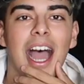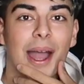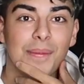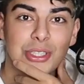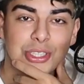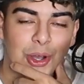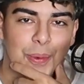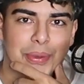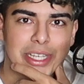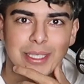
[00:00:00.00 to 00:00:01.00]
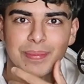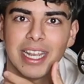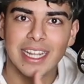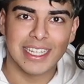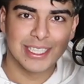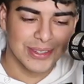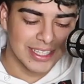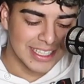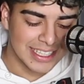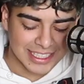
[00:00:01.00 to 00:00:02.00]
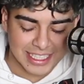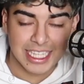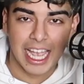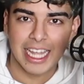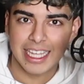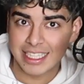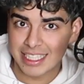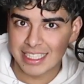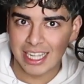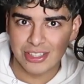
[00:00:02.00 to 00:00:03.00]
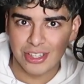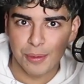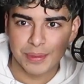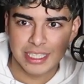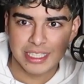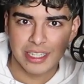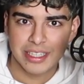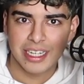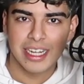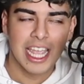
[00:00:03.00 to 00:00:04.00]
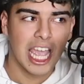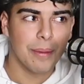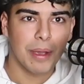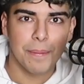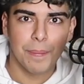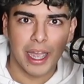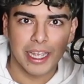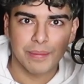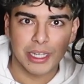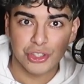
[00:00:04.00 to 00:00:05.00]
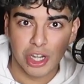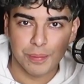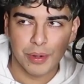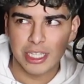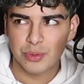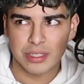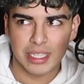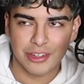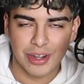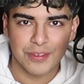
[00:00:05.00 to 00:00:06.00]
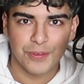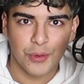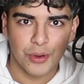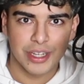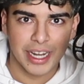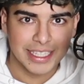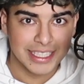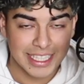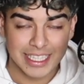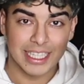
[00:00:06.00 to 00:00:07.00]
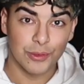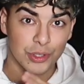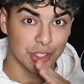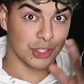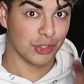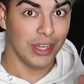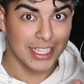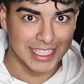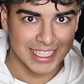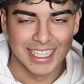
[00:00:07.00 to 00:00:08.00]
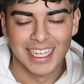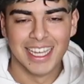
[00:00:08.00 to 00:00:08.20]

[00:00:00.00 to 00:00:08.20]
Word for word: I'm so pissed, but it is what it is because I had like $6,000 position on there and my buy, my strike price was like around 419, which is crazy.